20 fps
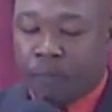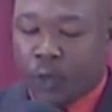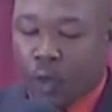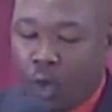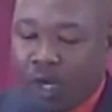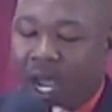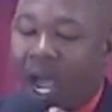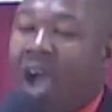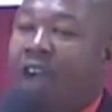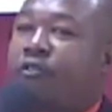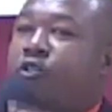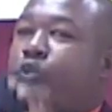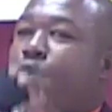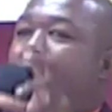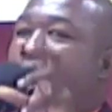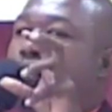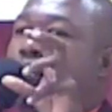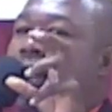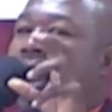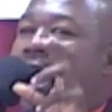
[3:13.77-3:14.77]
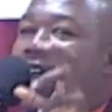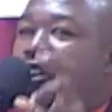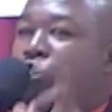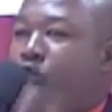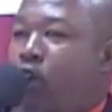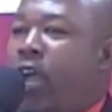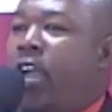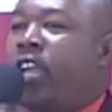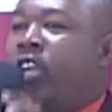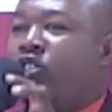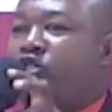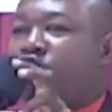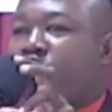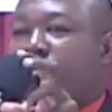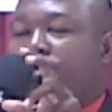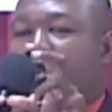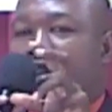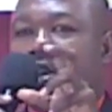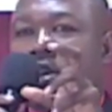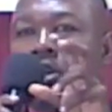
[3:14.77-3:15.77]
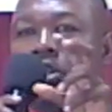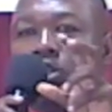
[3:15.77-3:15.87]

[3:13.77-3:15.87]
would have to apply grace